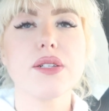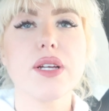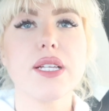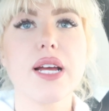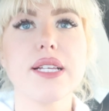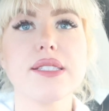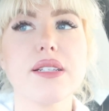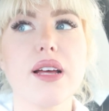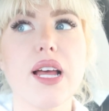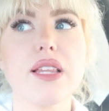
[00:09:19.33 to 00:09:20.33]
good. I
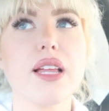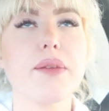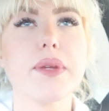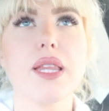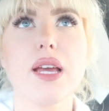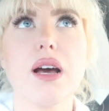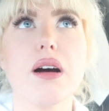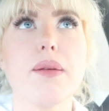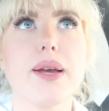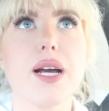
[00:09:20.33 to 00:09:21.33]
saw, I, I mean like,
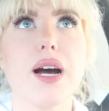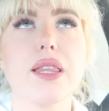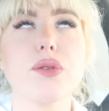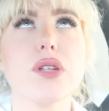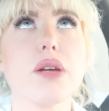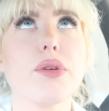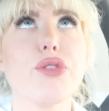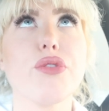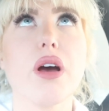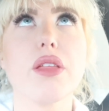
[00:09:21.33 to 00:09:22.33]
oh my God, they were talking about
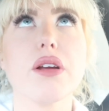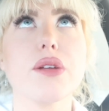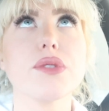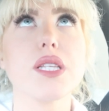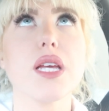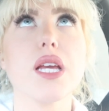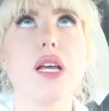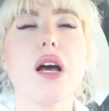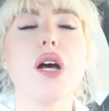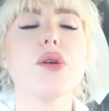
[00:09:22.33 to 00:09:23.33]
her father and I was
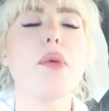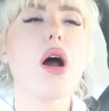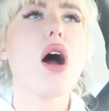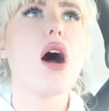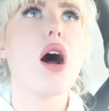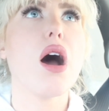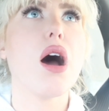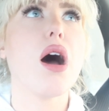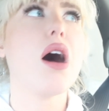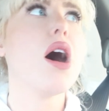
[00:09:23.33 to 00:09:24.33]
like,
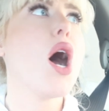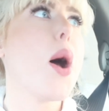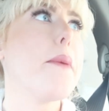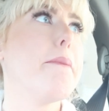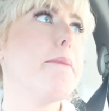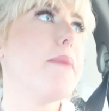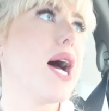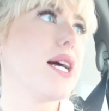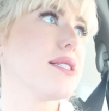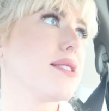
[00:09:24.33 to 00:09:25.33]
a
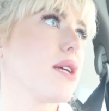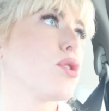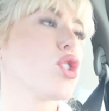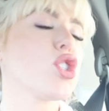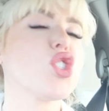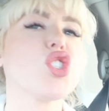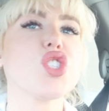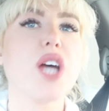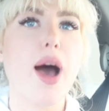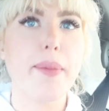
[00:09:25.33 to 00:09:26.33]
mess. I was
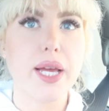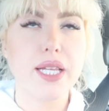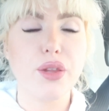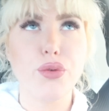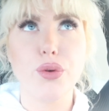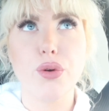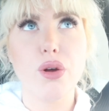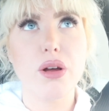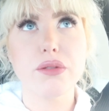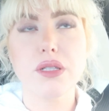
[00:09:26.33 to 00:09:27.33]
just sobbing at the
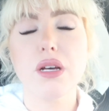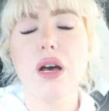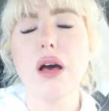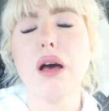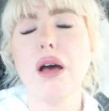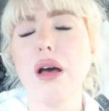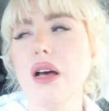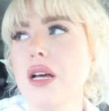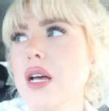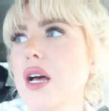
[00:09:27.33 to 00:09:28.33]
funeral. I was like, oh,
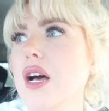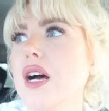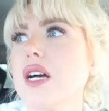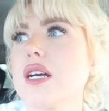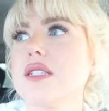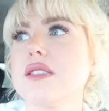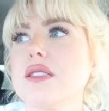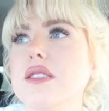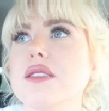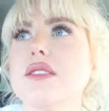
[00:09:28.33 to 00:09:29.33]
cause
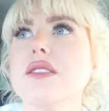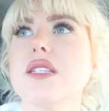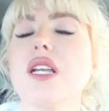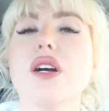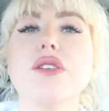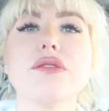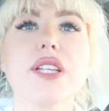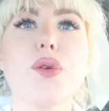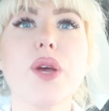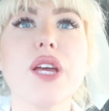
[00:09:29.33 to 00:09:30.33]
you know,
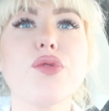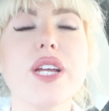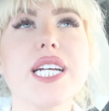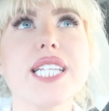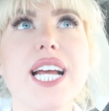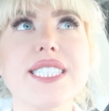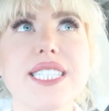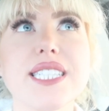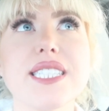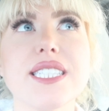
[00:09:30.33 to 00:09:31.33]
like we had
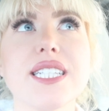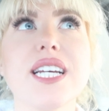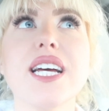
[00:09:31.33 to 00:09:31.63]
reconnected